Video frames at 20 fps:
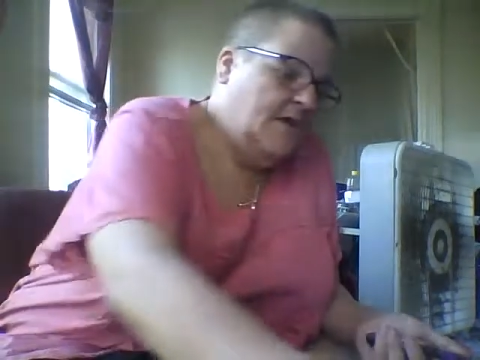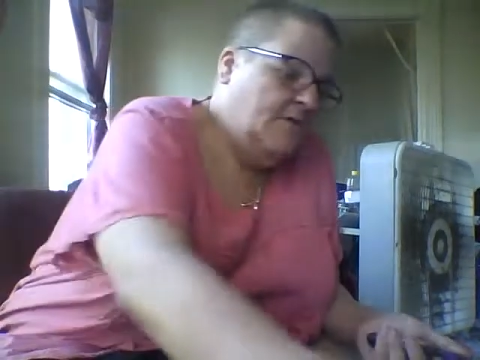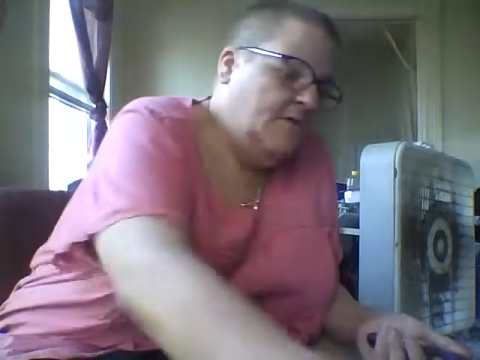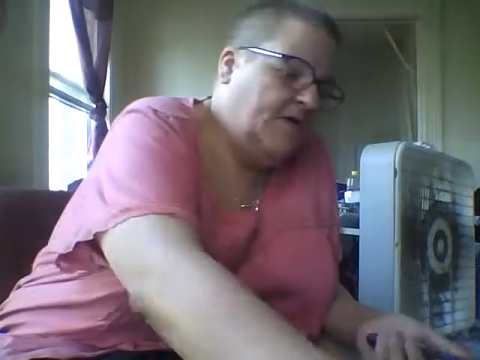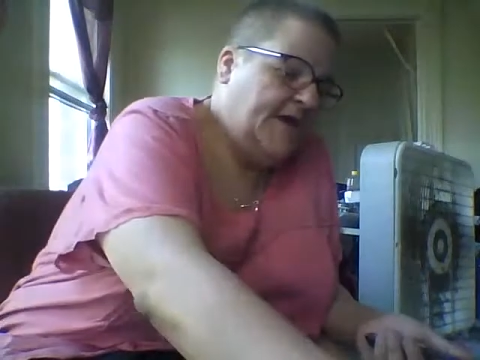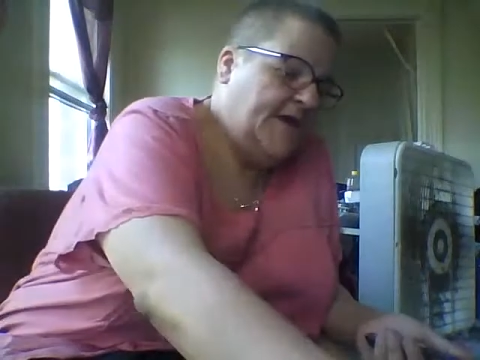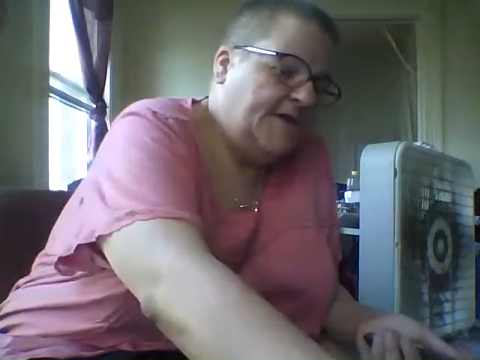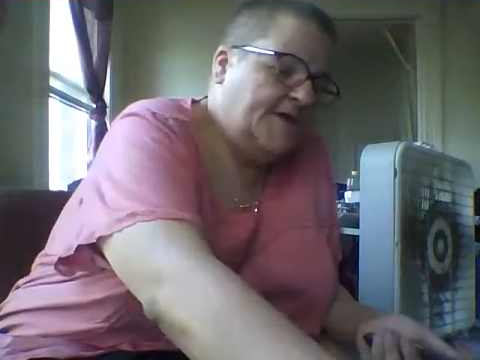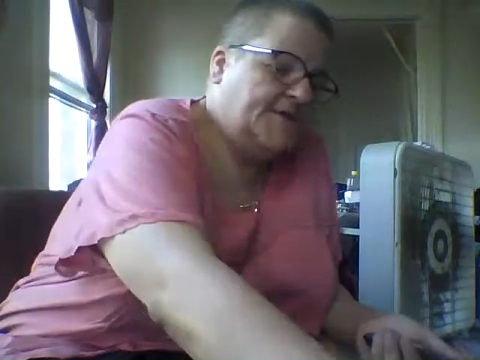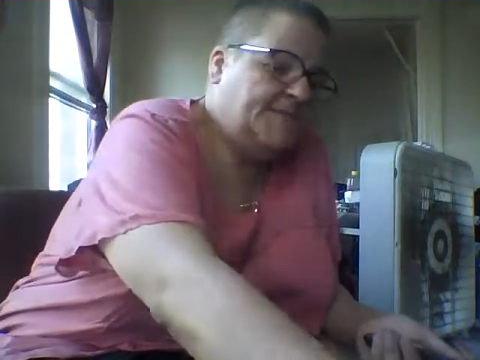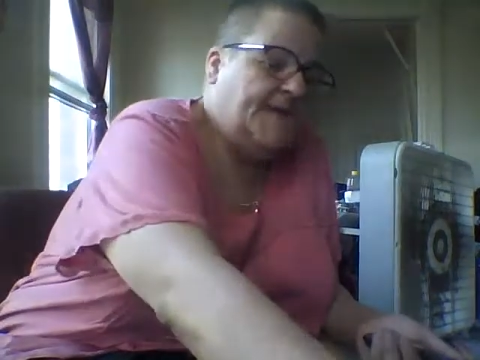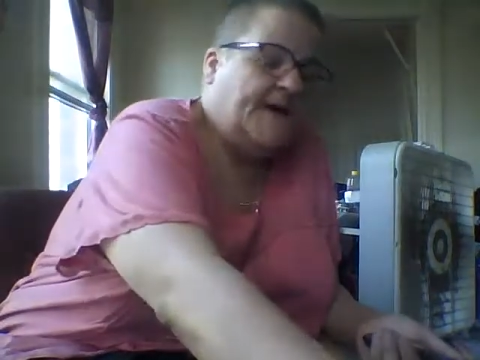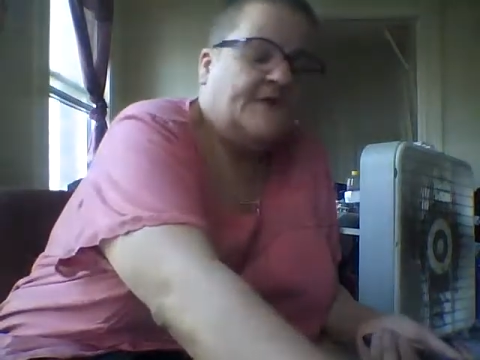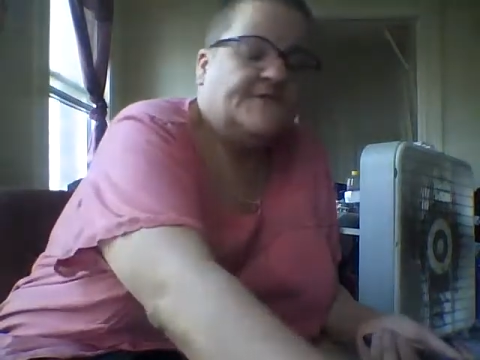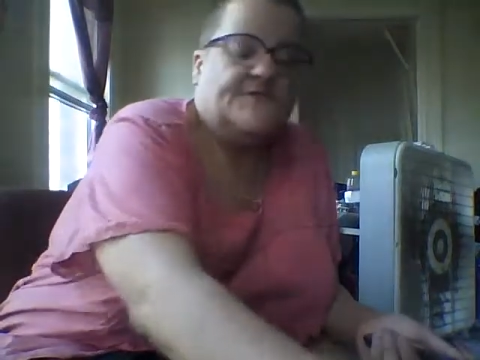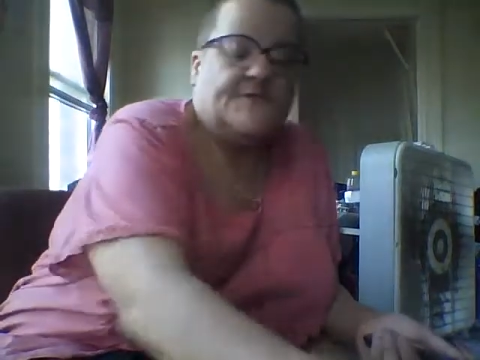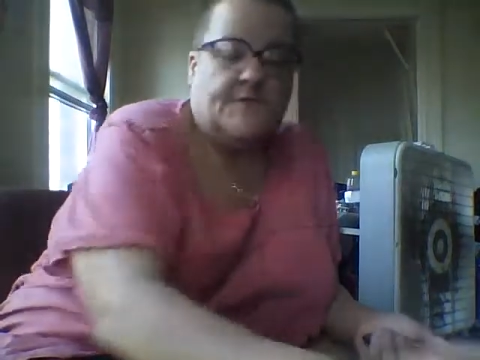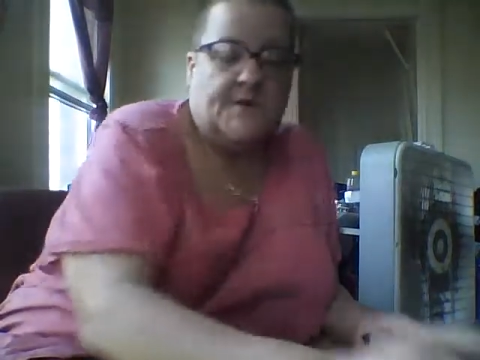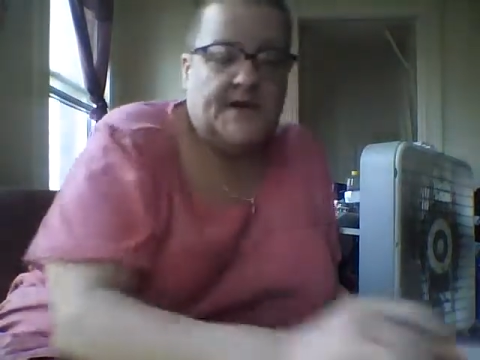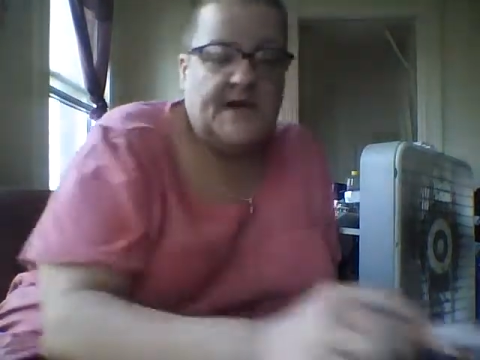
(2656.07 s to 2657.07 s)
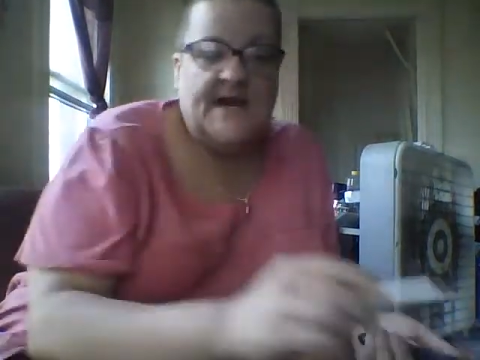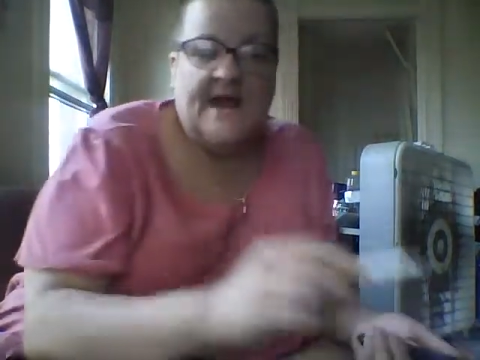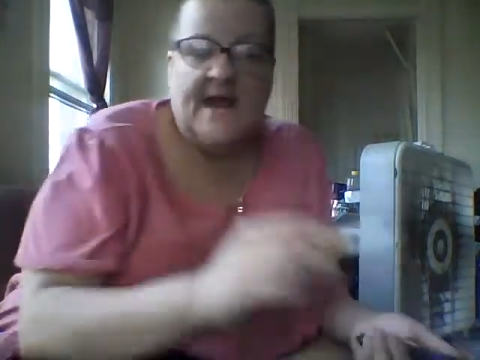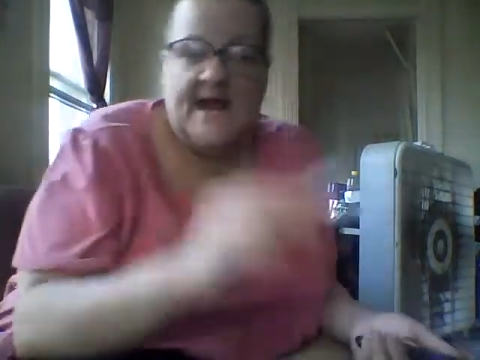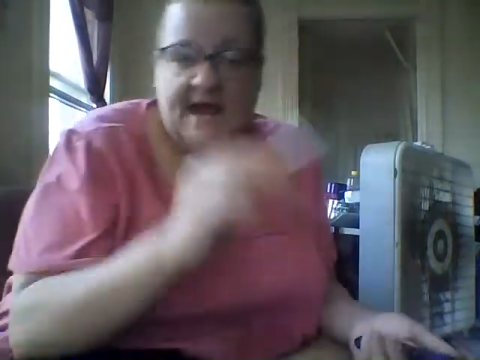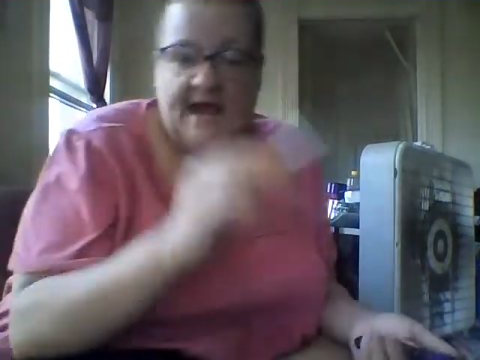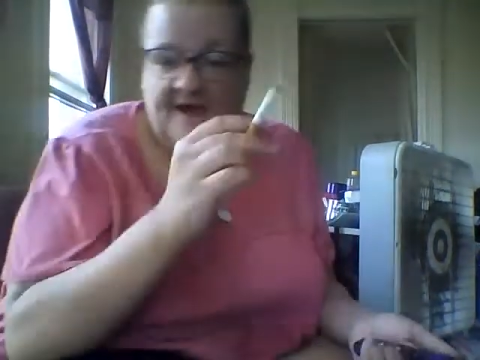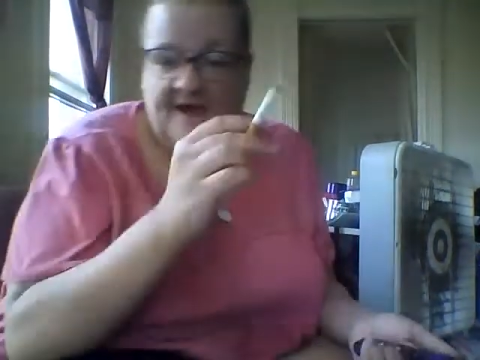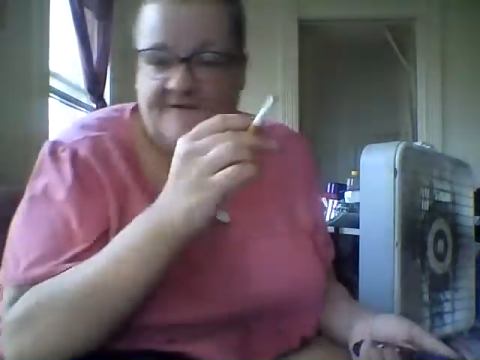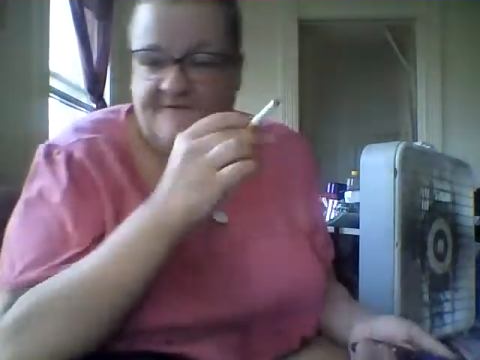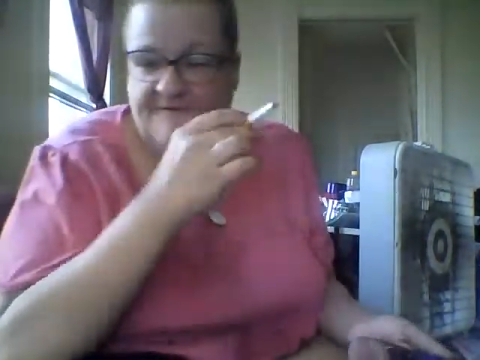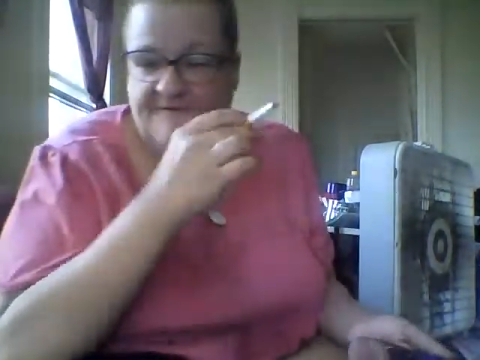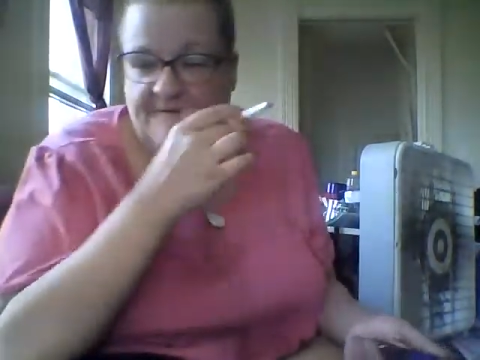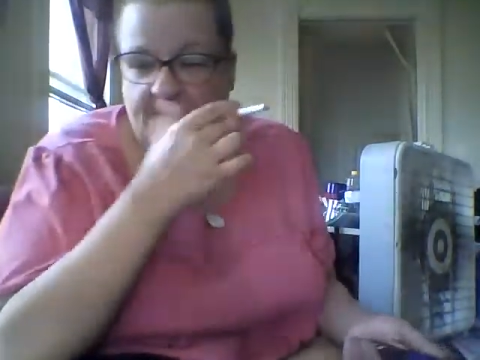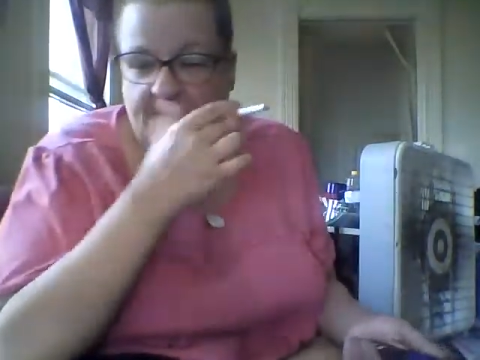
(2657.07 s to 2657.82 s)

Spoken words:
when I was about 3.5,